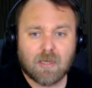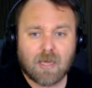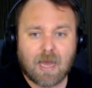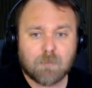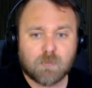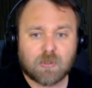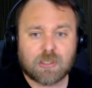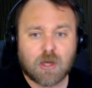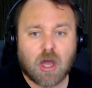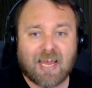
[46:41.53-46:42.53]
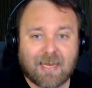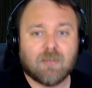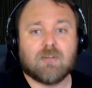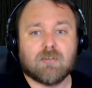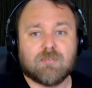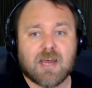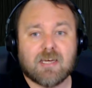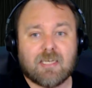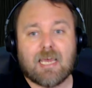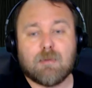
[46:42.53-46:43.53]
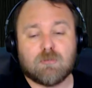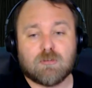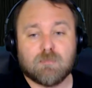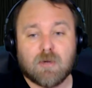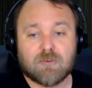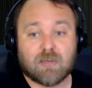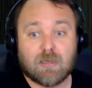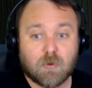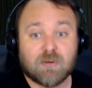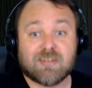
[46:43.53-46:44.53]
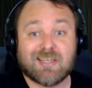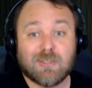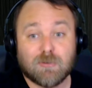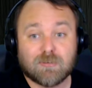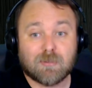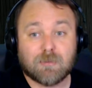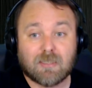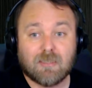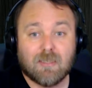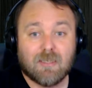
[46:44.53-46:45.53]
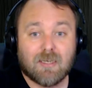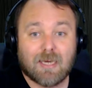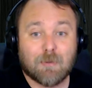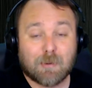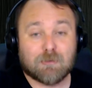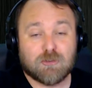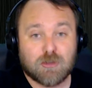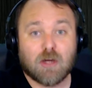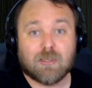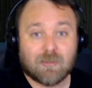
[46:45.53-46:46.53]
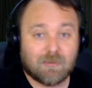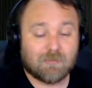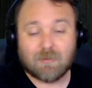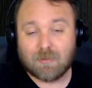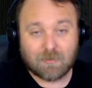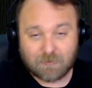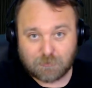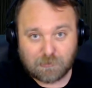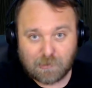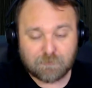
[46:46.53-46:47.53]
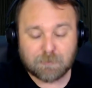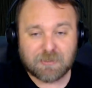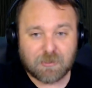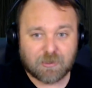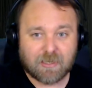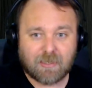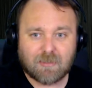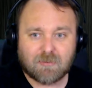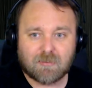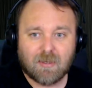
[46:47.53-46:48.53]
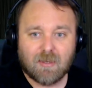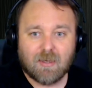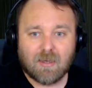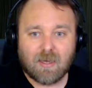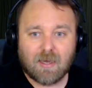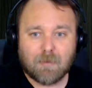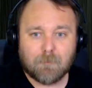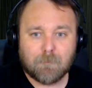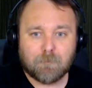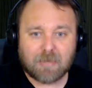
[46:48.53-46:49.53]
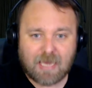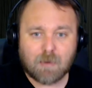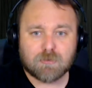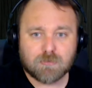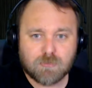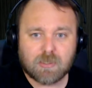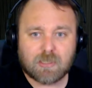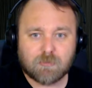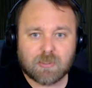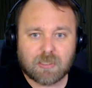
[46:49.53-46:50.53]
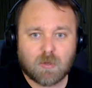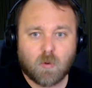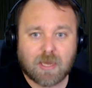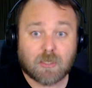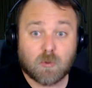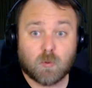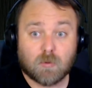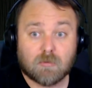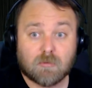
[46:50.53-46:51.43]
I'm really not into fighting games as much anymore as I used to be. When I was younger, I just loved them in the arcades. But yeah, it was really, really quite cool.